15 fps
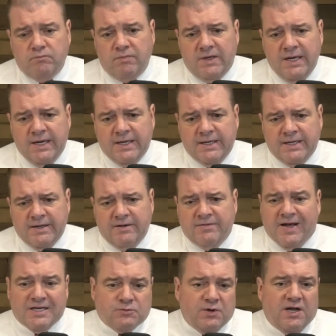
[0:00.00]

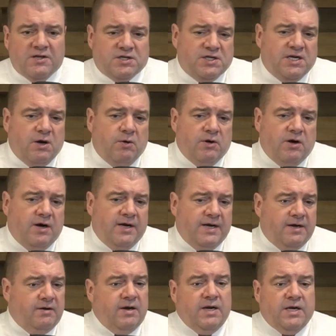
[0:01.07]
that's what I see going on
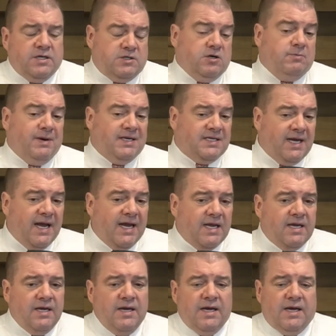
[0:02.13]
here. So my
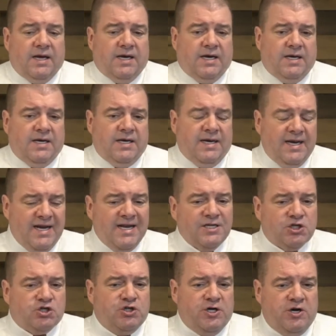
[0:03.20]
take,
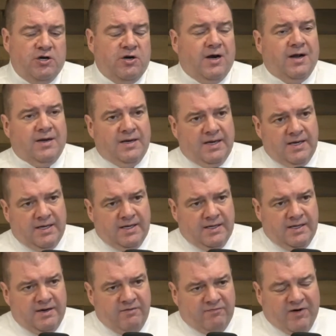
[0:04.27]
ESG or not,
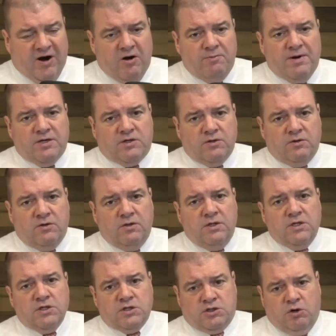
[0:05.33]
environmental,
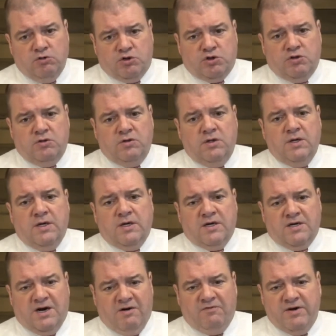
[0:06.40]
social,
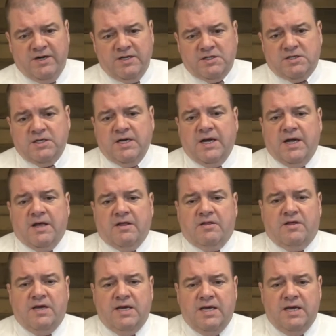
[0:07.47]
governance,
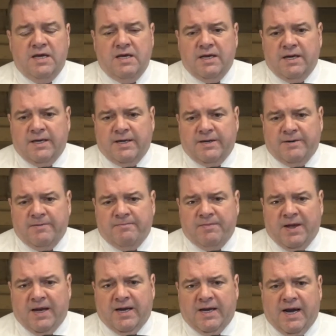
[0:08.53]

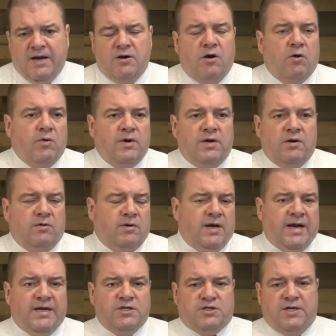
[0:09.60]
I know,
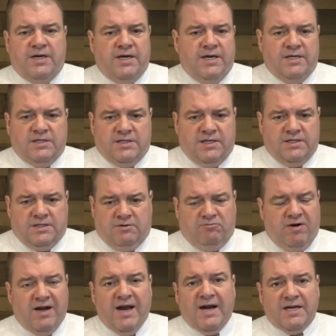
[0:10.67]
energy is a
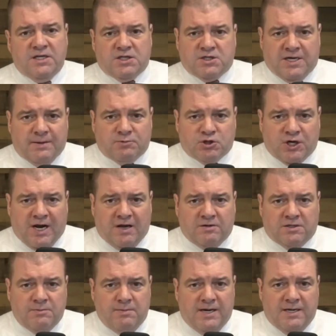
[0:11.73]
redheaded stepchild
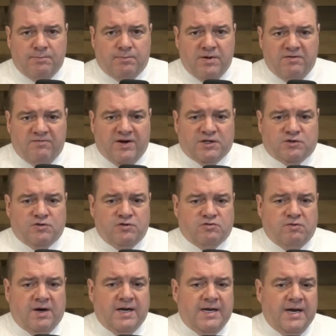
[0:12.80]
to many investors
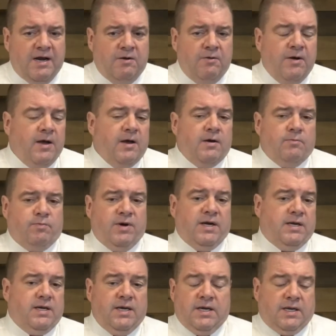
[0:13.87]
right now,
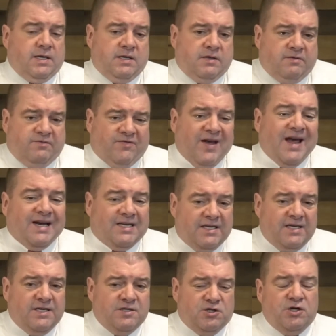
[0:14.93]
but the fact
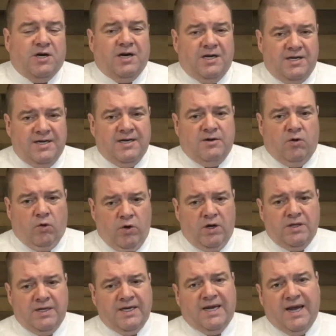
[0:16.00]
is you're going to need
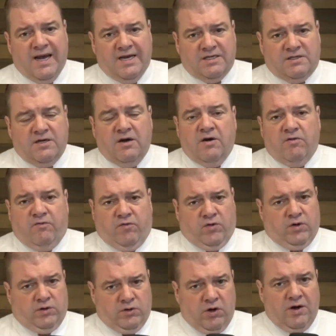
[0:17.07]
oil and gas for a
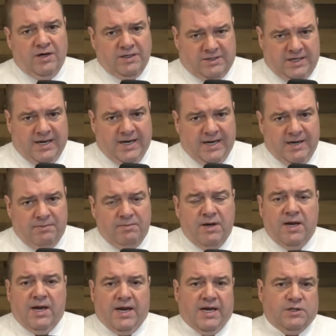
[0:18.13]
long time
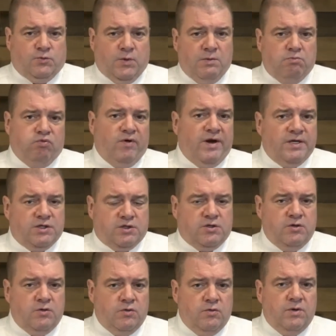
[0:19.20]
as we bridge
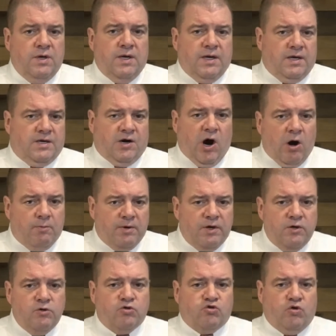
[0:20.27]
to carbon
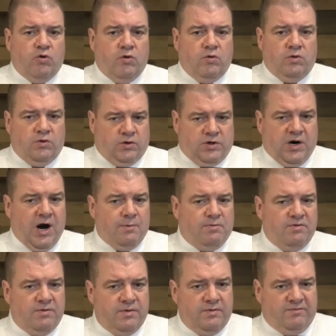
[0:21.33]
neutral or
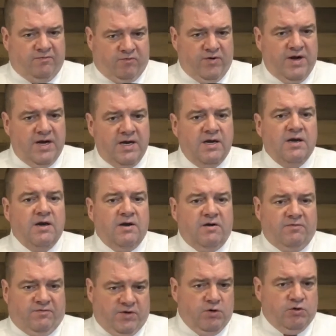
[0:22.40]
carbon free
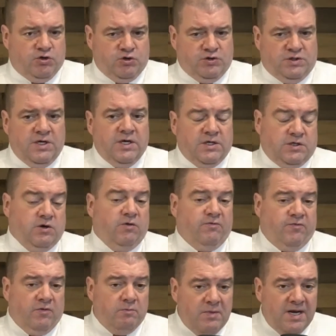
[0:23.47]
futures. So
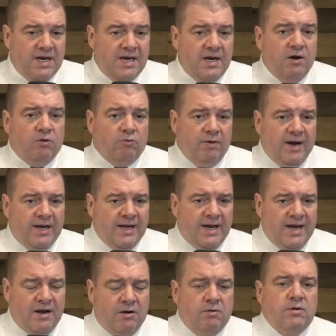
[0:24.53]
for me right
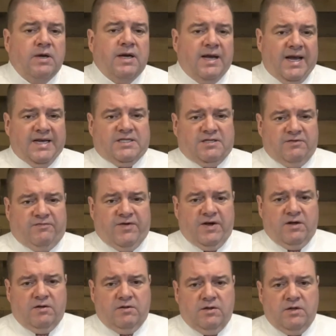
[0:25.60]
now,
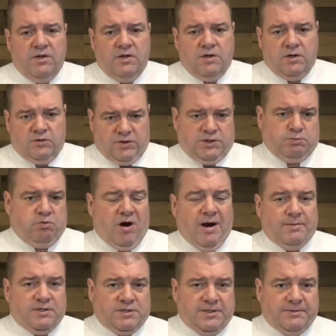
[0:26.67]
SFL looks
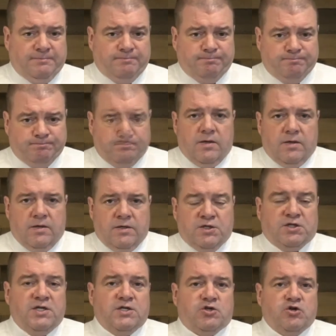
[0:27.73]
promising. You
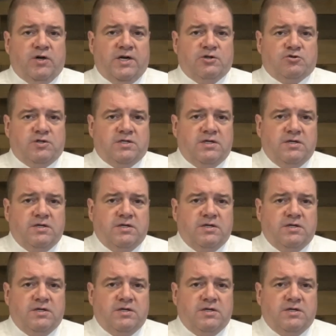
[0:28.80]
see the short interest?